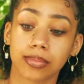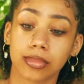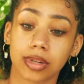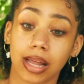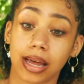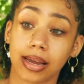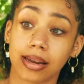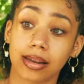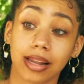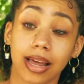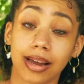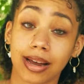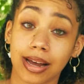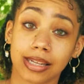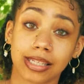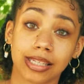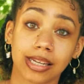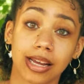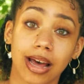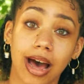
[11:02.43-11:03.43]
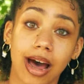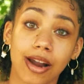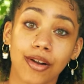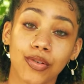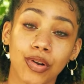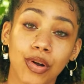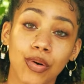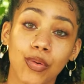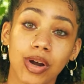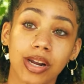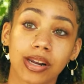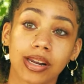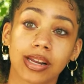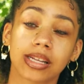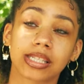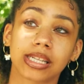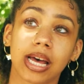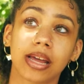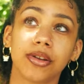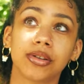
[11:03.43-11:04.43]
Like I said, I don't know what it
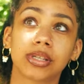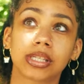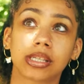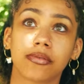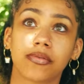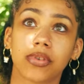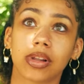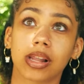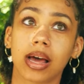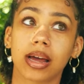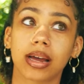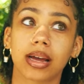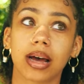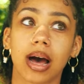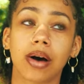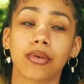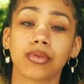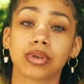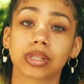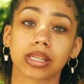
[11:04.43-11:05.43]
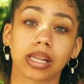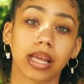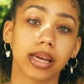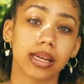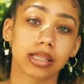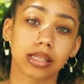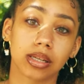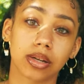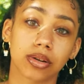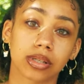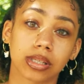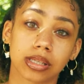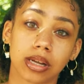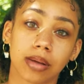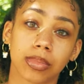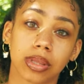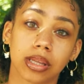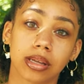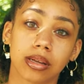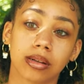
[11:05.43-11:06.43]
is. I used to feel like I was lazy or
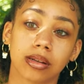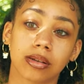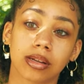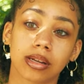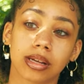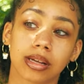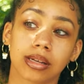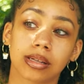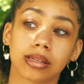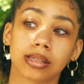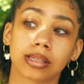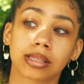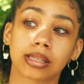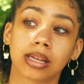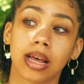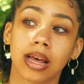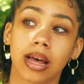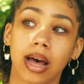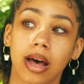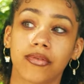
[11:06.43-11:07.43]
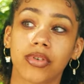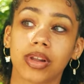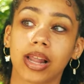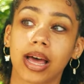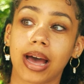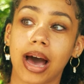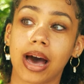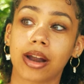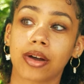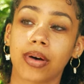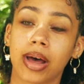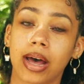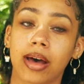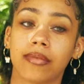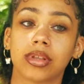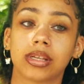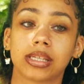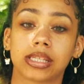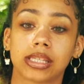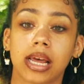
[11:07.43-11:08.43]
something cuz I feel like I don't
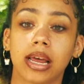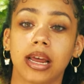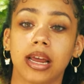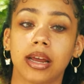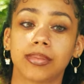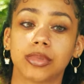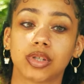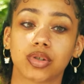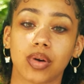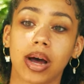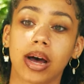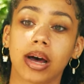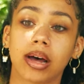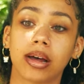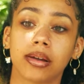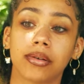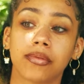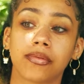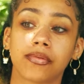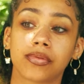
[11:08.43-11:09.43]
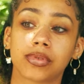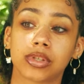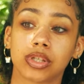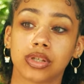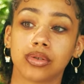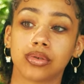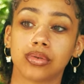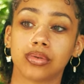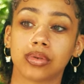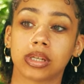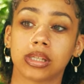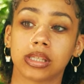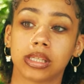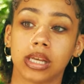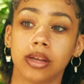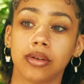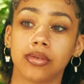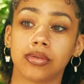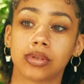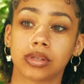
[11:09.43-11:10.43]
have the same drive to
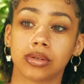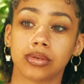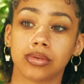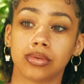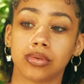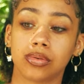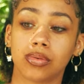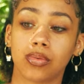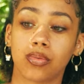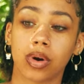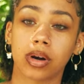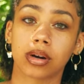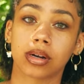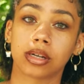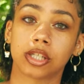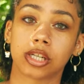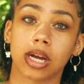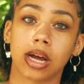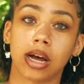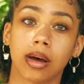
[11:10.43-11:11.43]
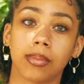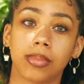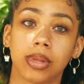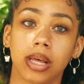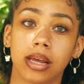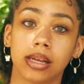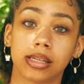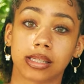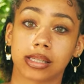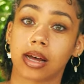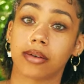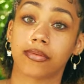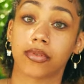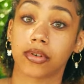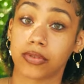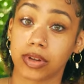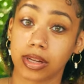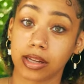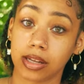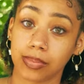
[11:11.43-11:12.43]
continue to work a job that is not
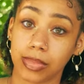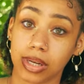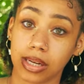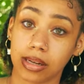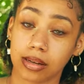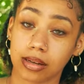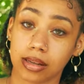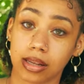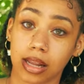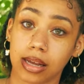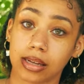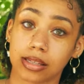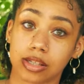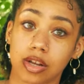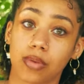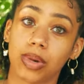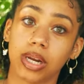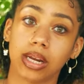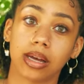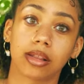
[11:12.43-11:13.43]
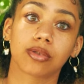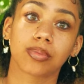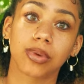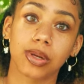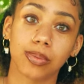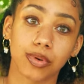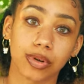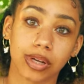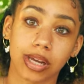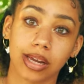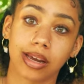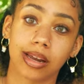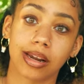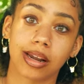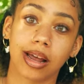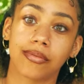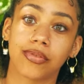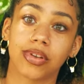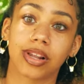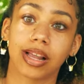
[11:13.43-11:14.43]
fulfilling me like so many other people can.
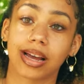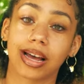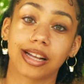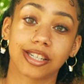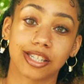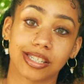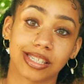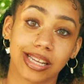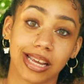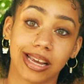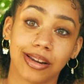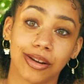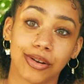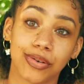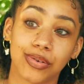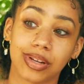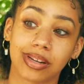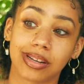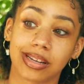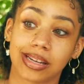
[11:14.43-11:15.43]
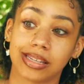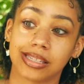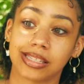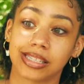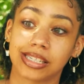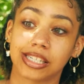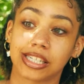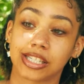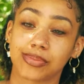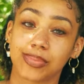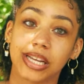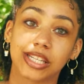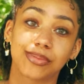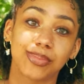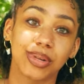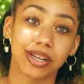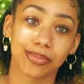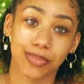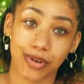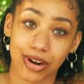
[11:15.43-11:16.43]
I feel like I just can't do it cuz it just makes
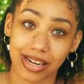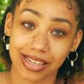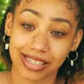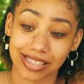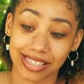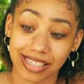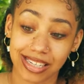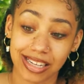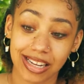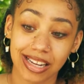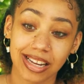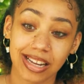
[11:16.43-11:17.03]
me depressed.